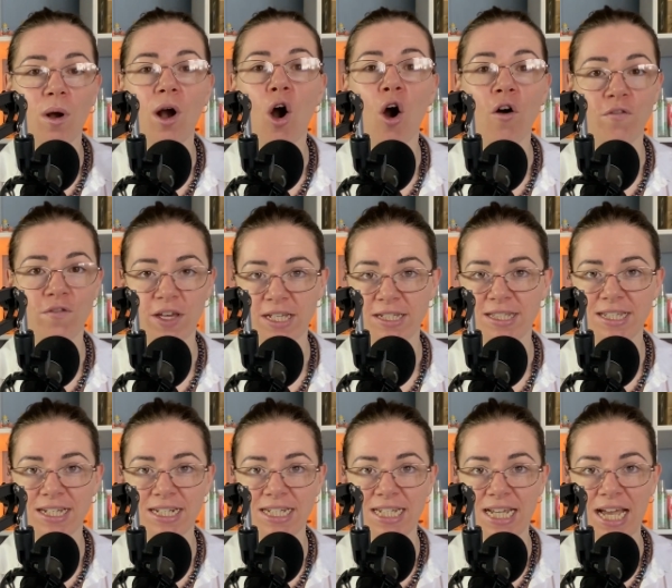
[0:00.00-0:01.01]
office
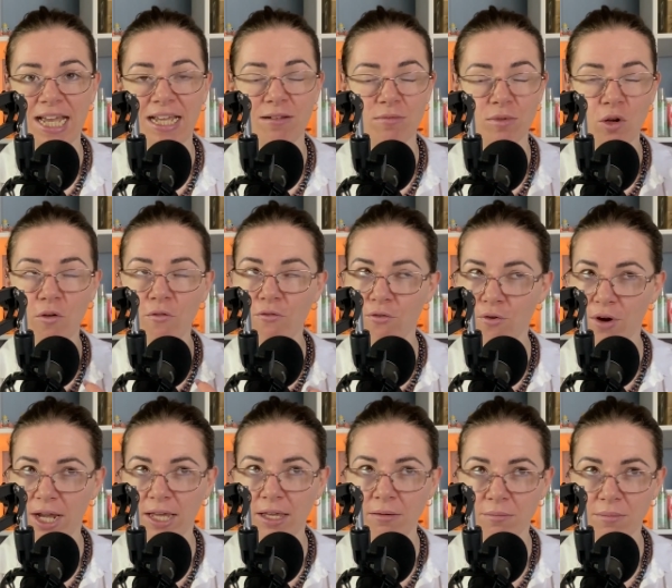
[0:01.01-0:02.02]
day. Not
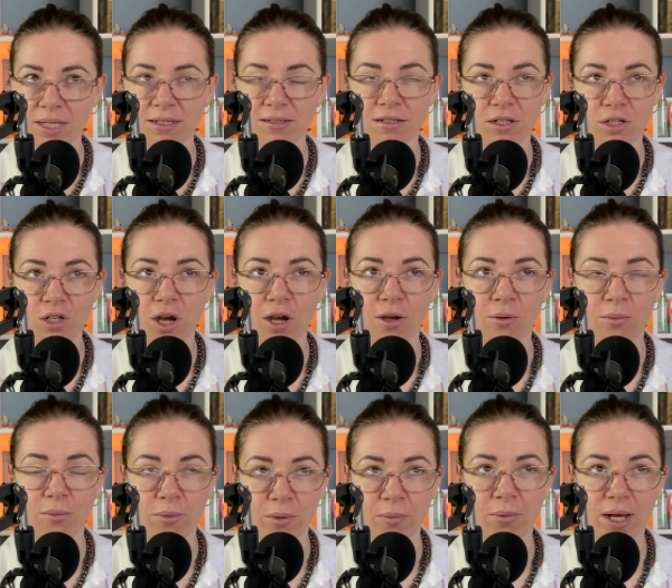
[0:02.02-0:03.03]
free, because I know
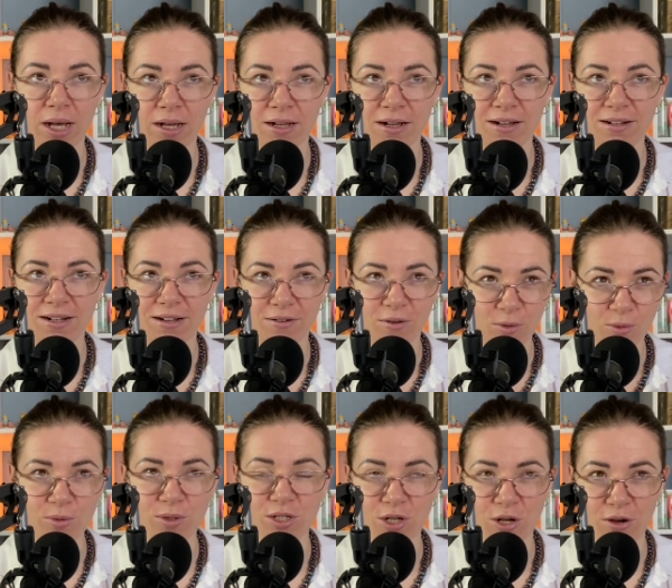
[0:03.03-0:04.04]
we work
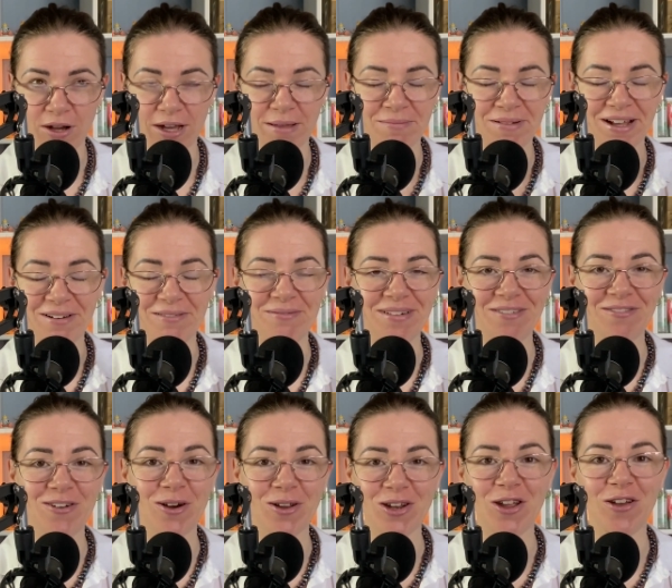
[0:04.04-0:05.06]
all the time and we've
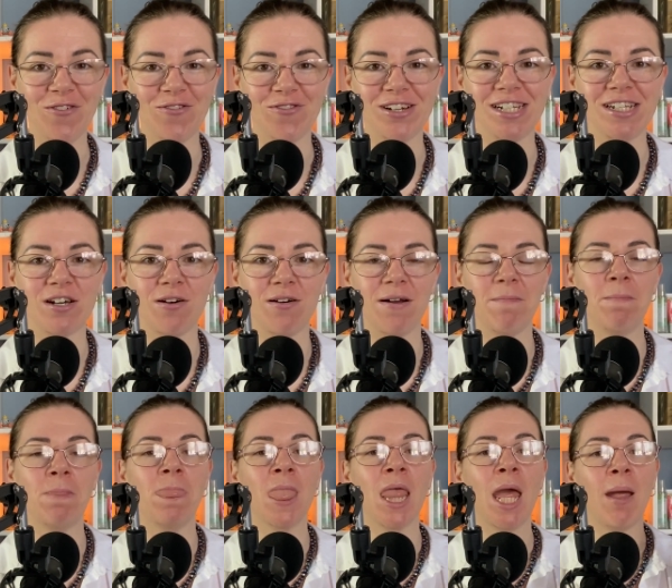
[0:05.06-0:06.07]
got no free time.
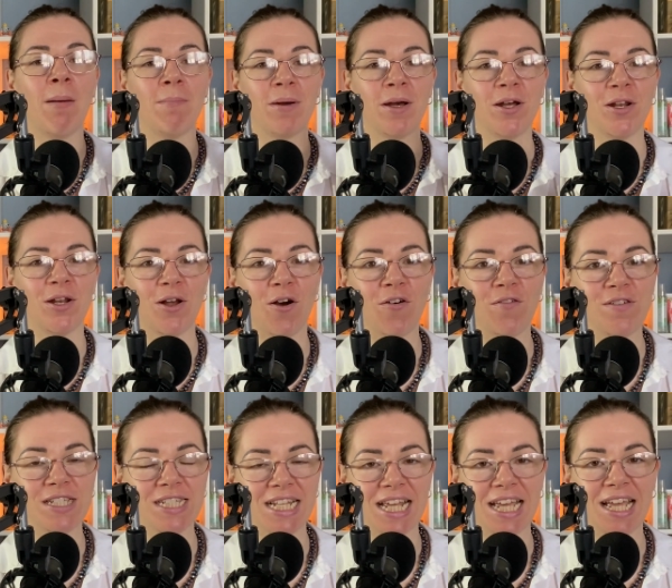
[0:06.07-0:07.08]
But
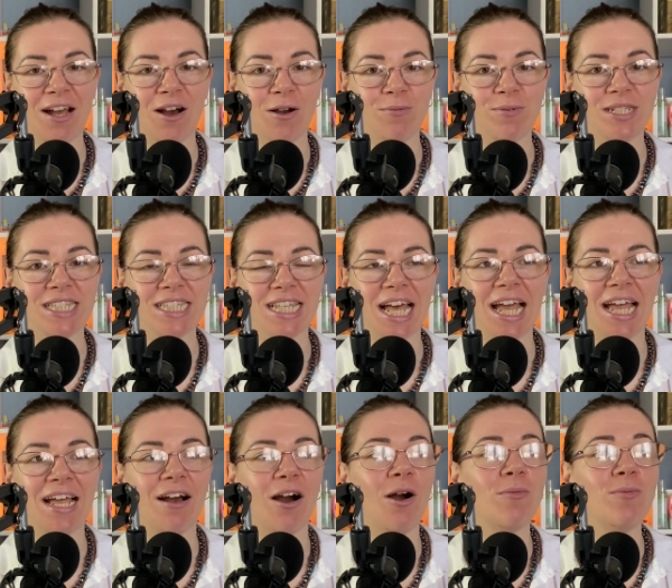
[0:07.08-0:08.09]
obviously I would say
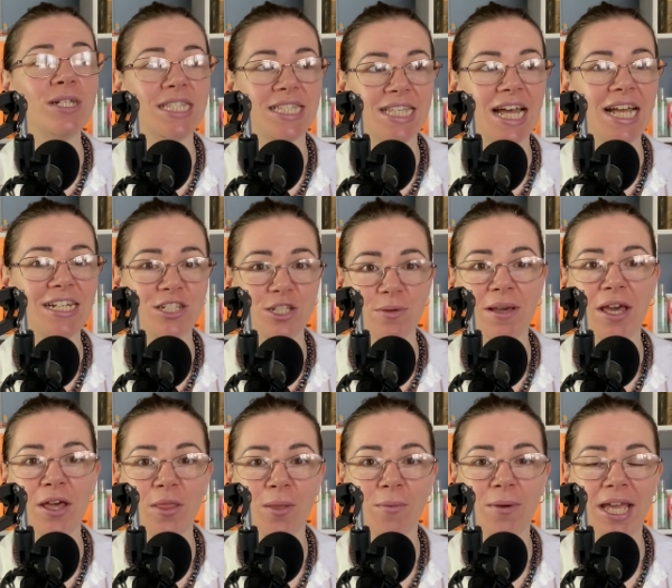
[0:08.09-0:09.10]
do it
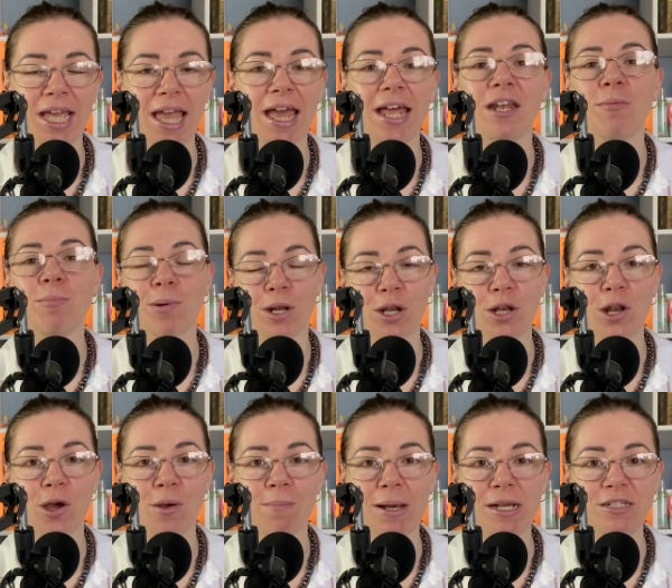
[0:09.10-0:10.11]
at the weekend. But I
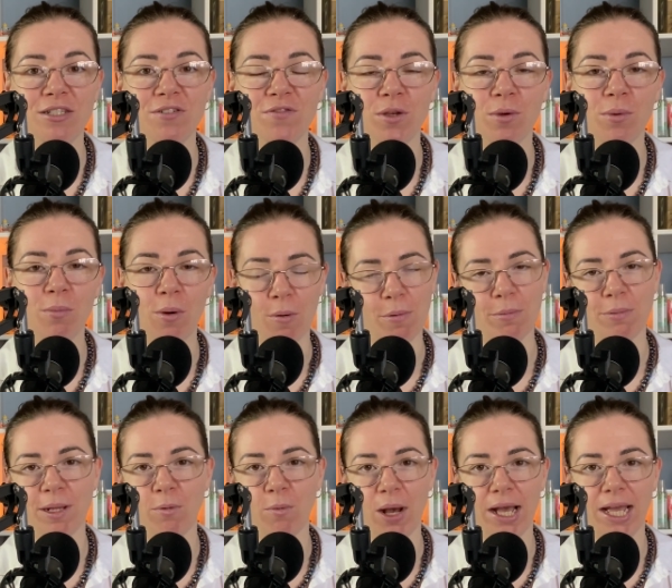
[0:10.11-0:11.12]
know most of you are
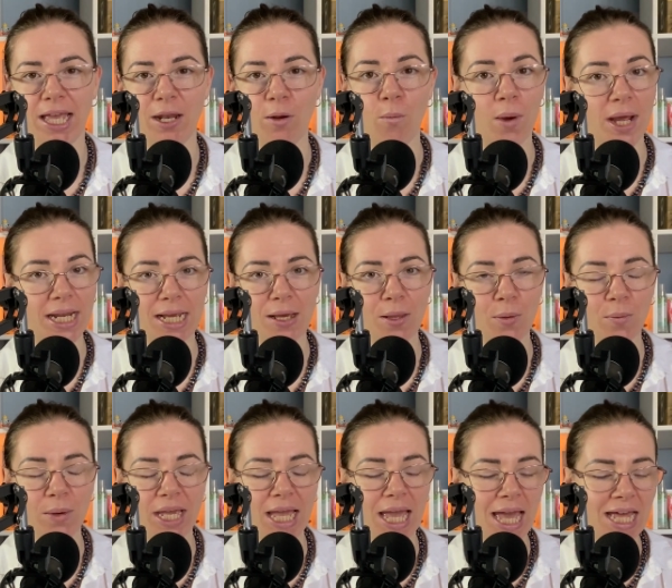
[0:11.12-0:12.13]
probably working a wedding at the
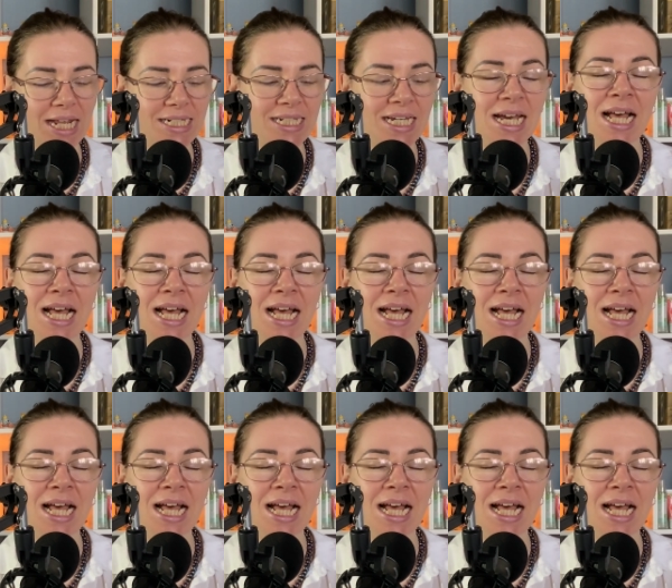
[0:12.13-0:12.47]
weekend,